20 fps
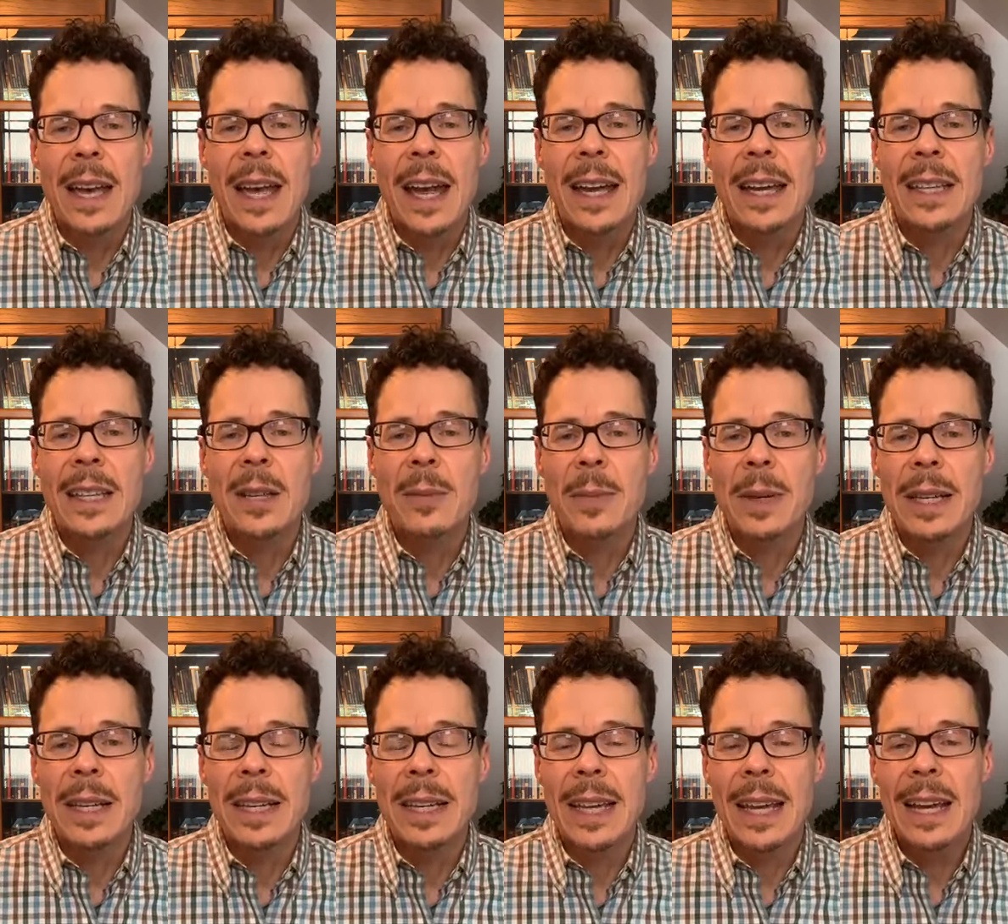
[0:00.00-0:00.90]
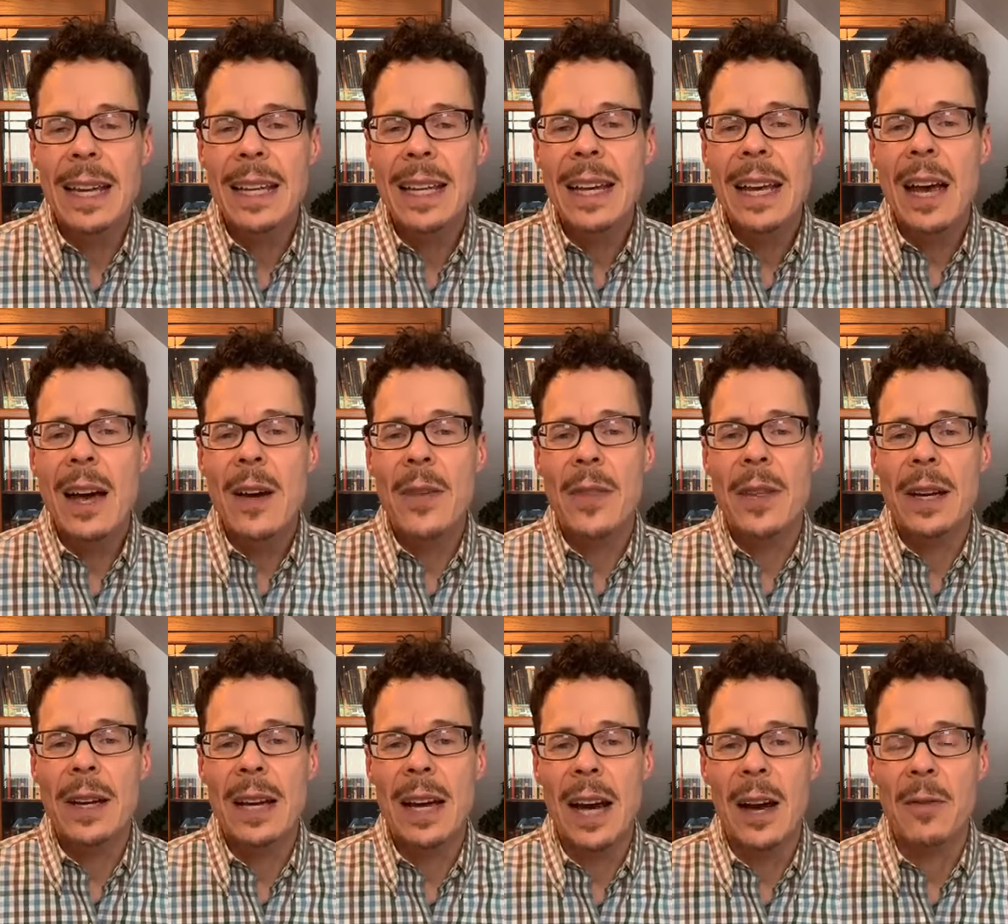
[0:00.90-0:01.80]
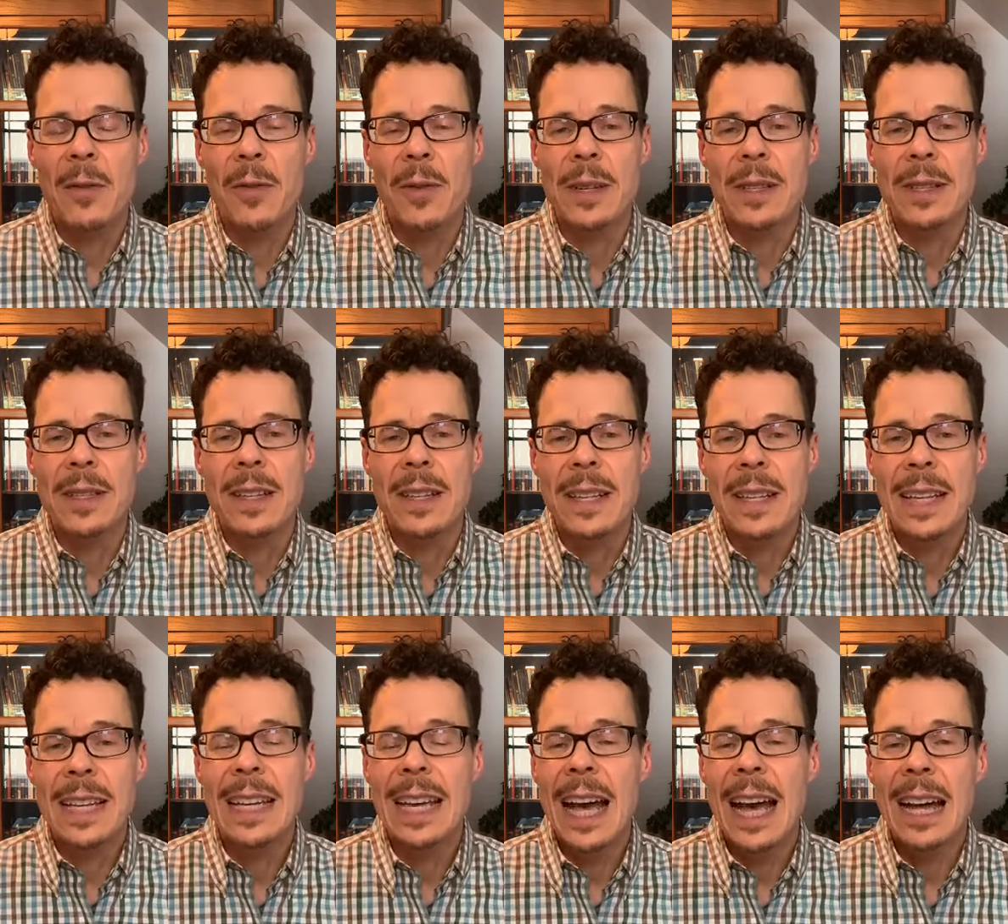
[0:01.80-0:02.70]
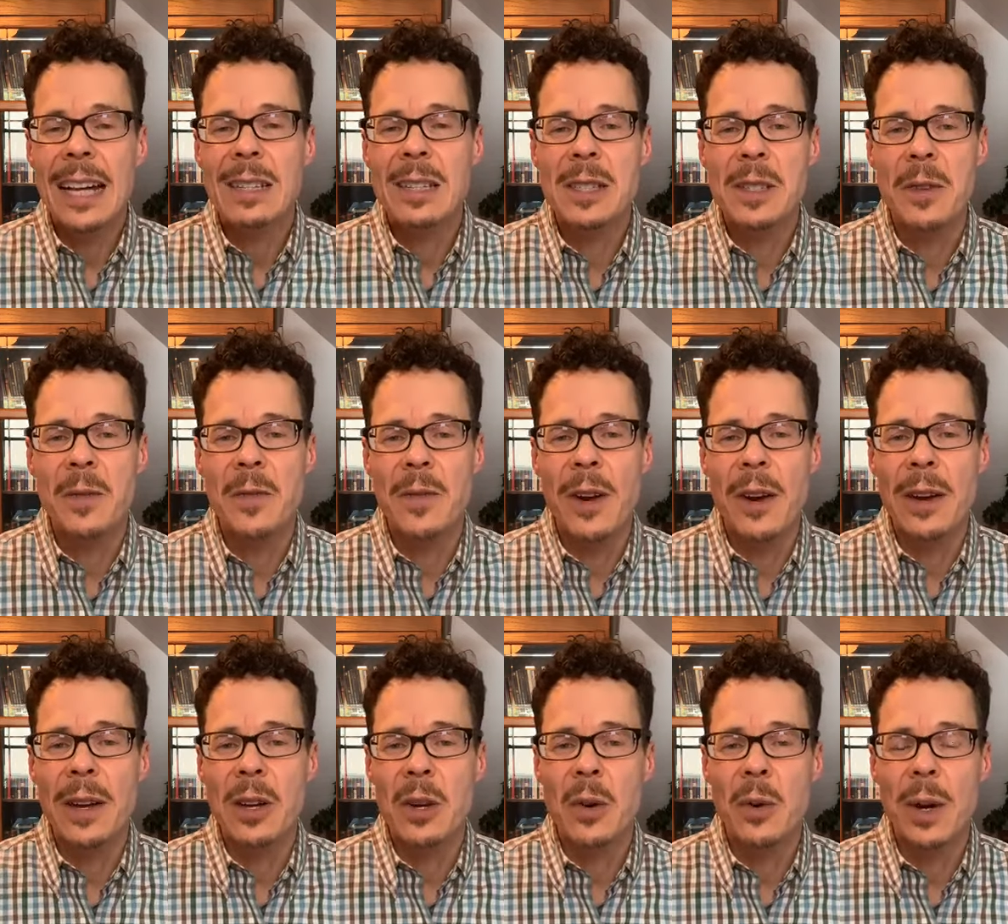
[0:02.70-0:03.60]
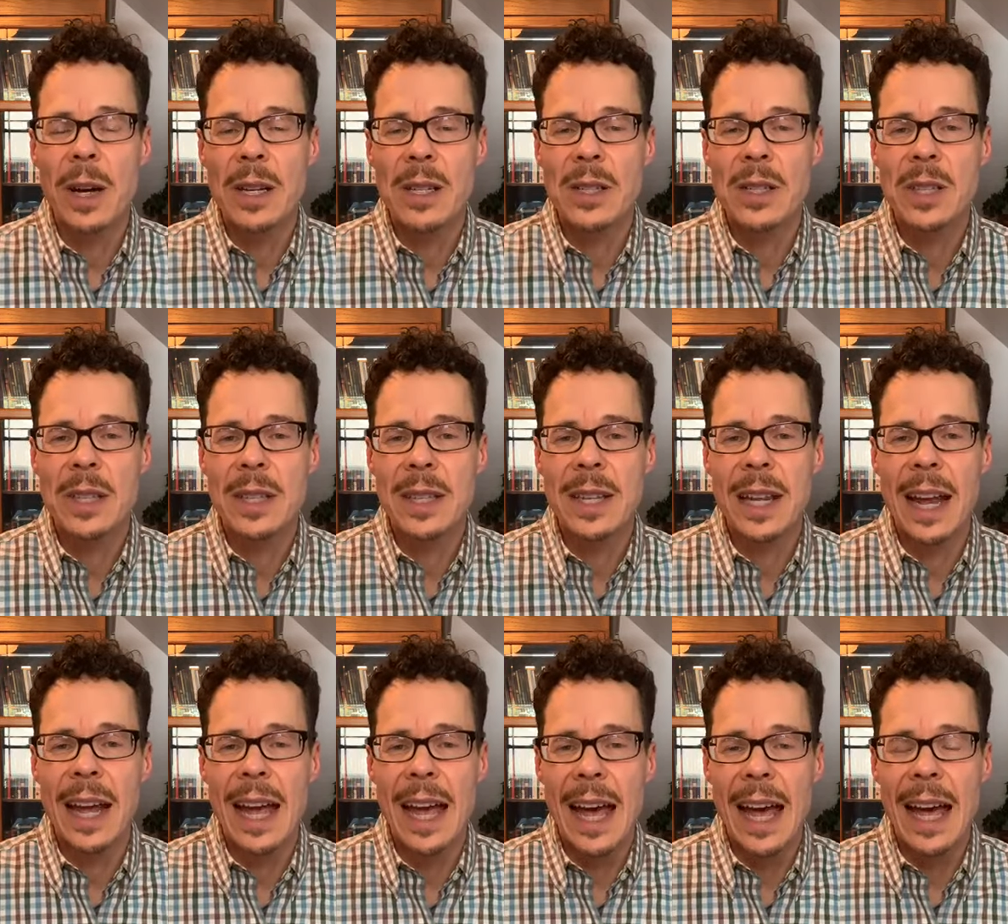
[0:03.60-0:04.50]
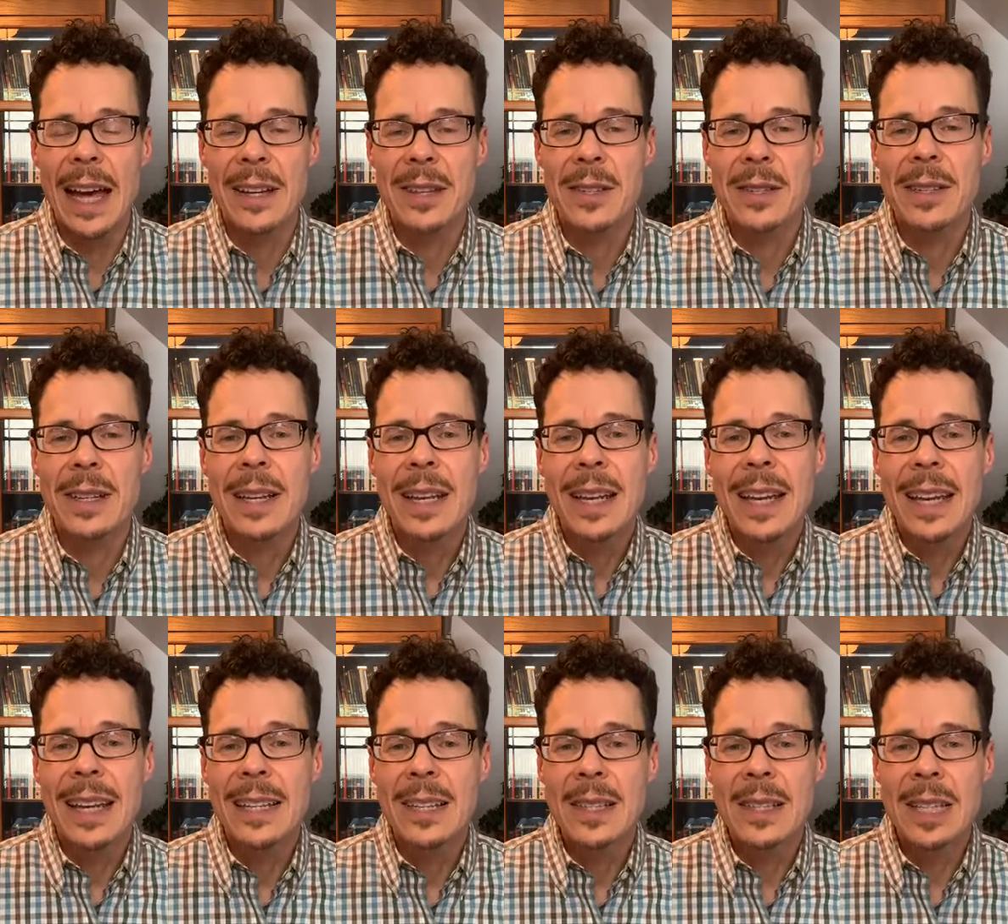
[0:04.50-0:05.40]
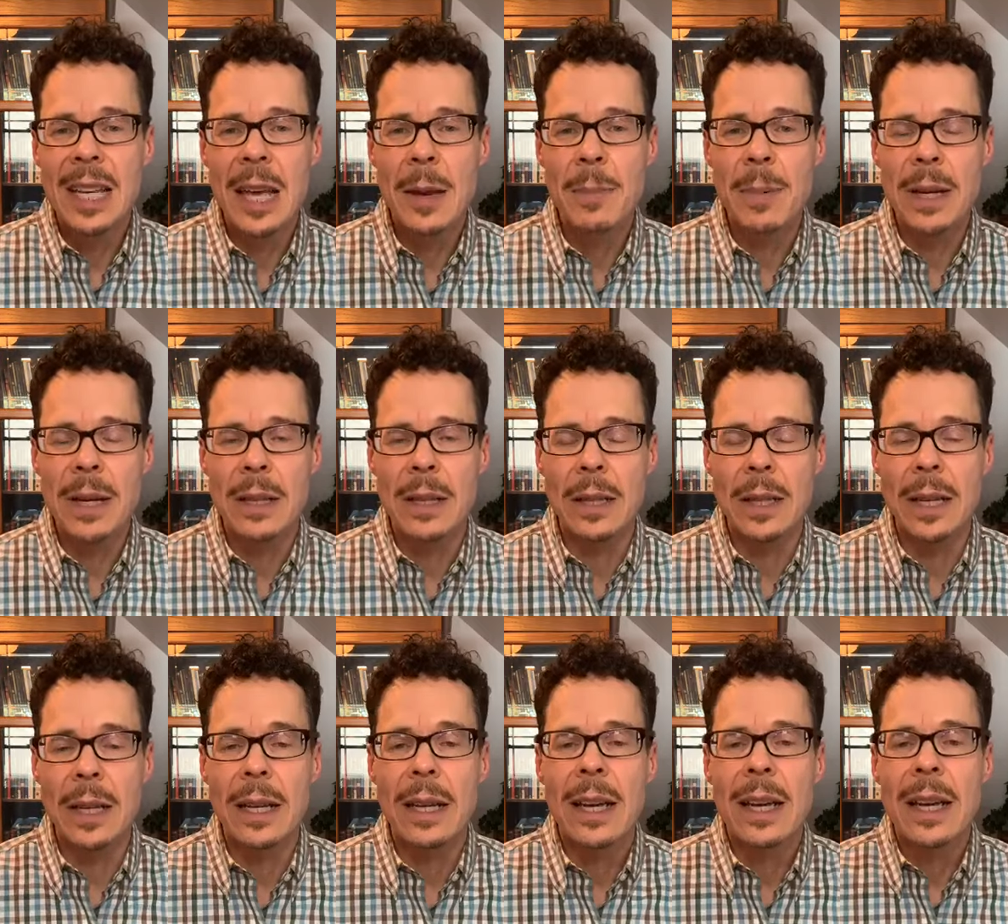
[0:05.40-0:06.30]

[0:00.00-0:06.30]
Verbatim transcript: And at the beginning of the conference, he asked the very question that I asked. And typically